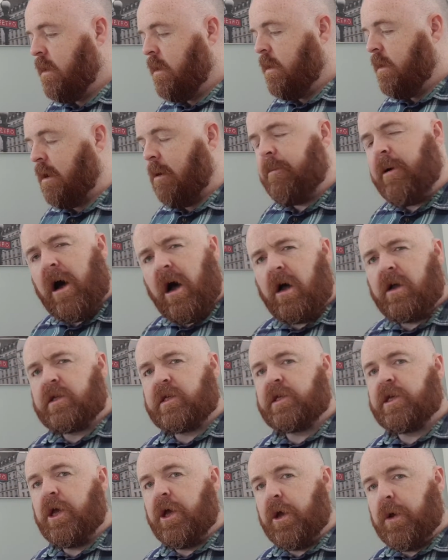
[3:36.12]
Now, part
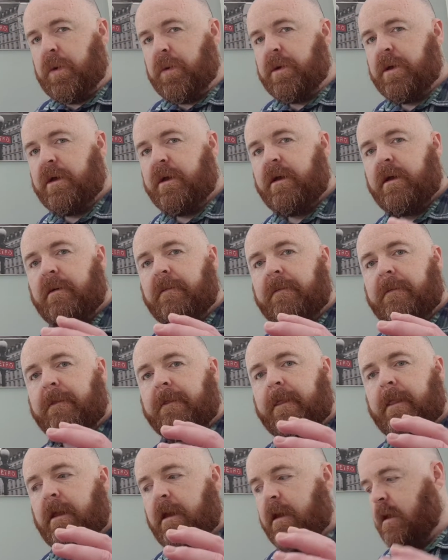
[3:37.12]
two
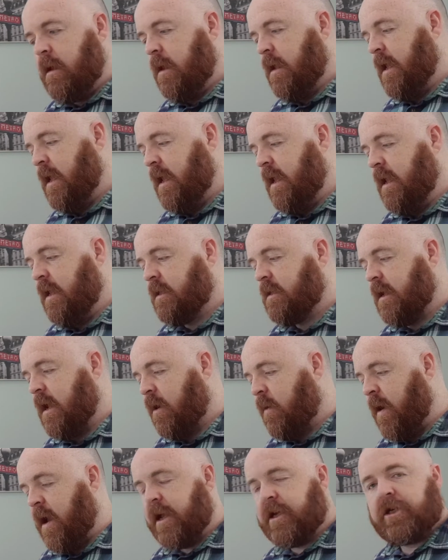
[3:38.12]
is
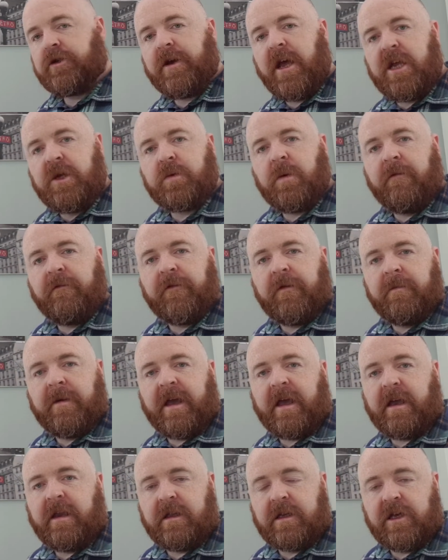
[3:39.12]
quite a strange one for
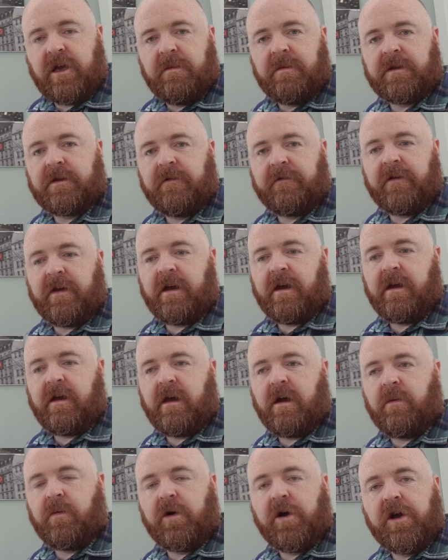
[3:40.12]
me in terms of a,
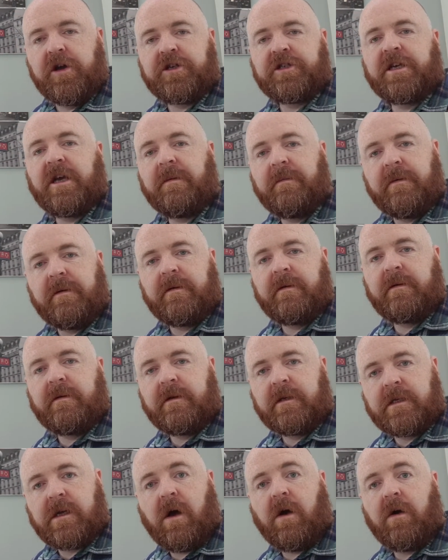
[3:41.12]
a worship
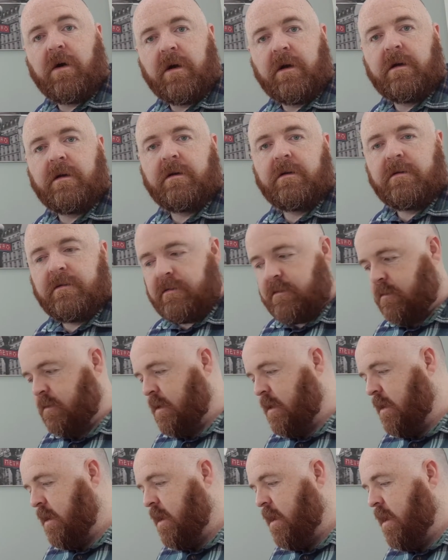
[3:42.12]
song.
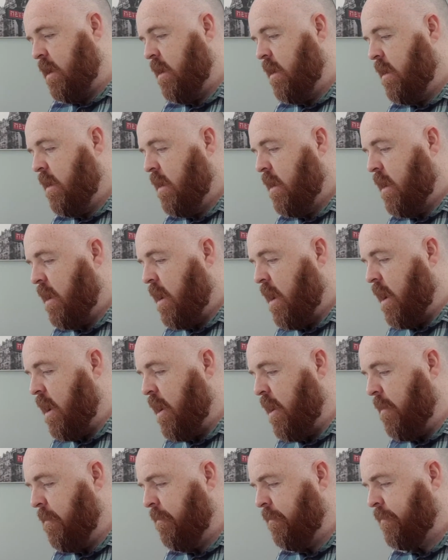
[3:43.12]

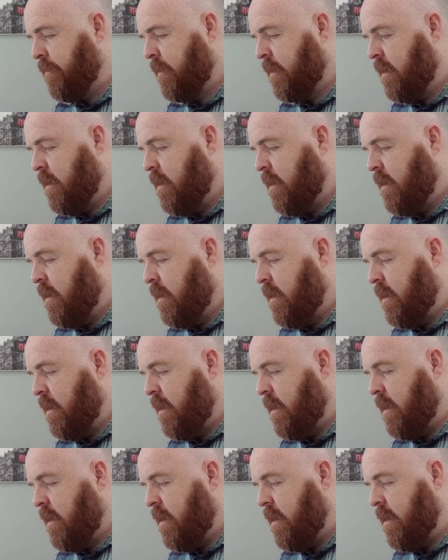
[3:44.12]
Um,
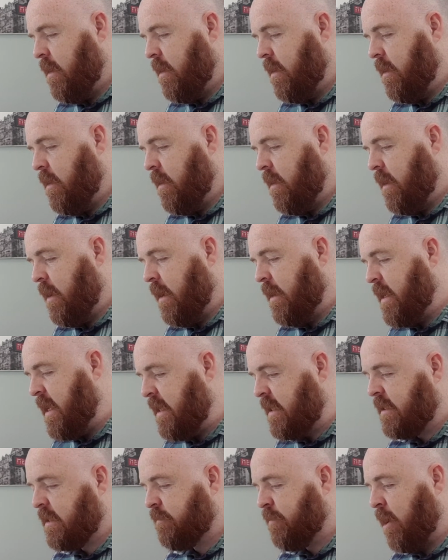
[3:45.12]
in
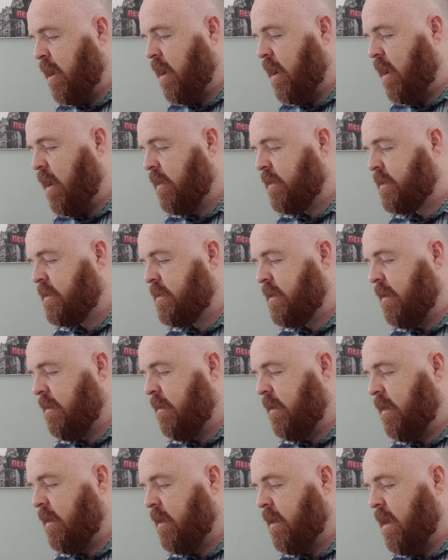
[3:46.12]
this part,
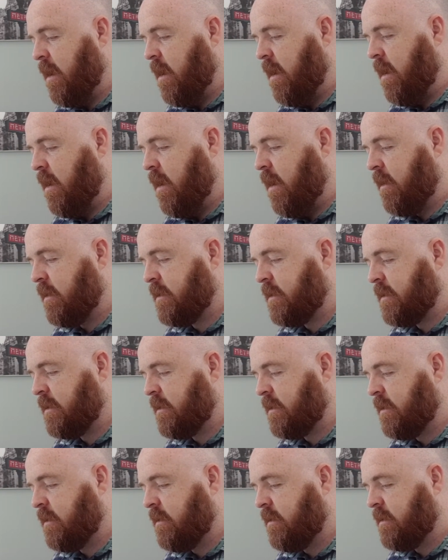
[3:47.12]
they uh,
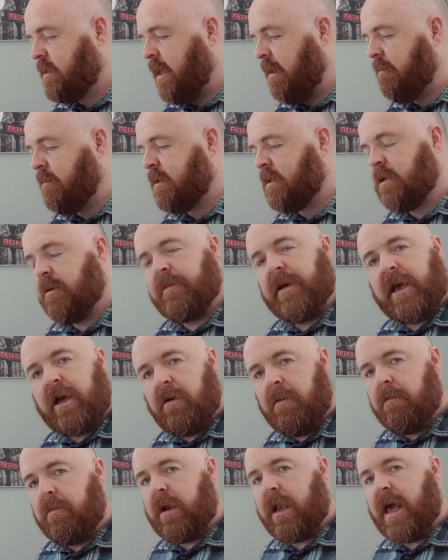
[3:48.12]
seems to be
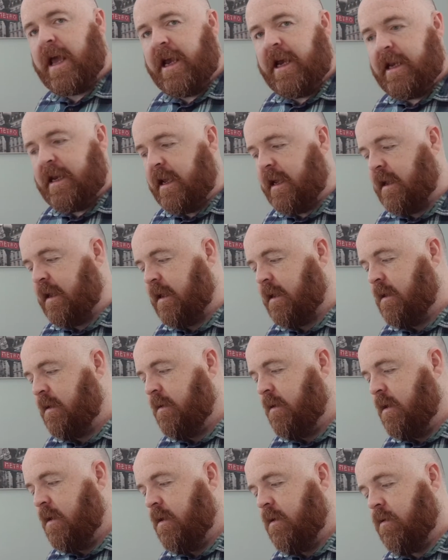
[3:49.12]
complaining
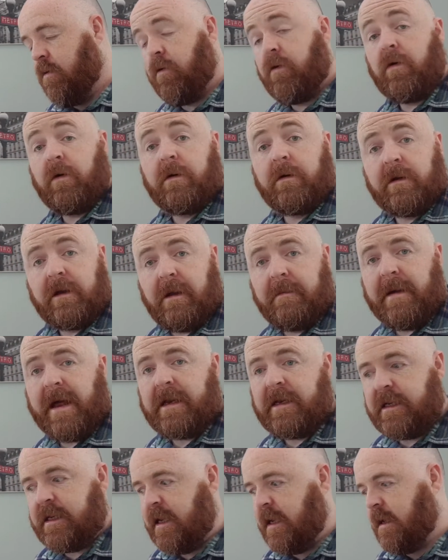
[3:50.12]
or
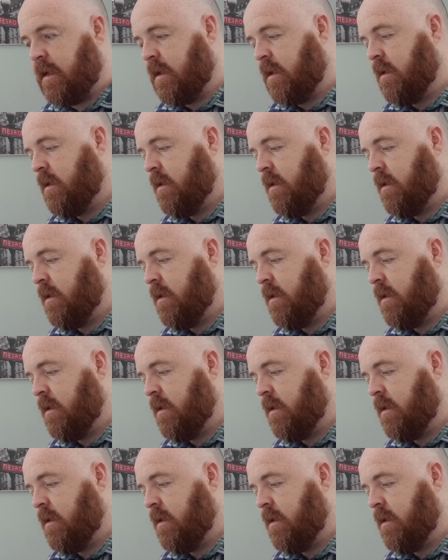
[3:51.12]
lamenting,